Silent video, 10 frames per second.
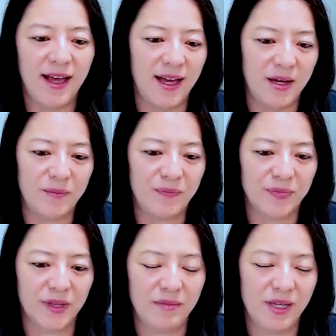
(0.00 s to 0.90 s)

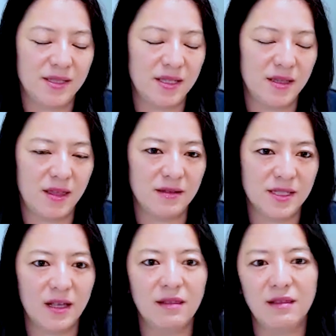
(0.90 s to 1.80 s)
um, makes it,
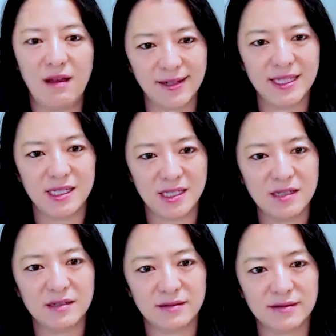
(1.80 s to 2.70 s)
things a lot easier,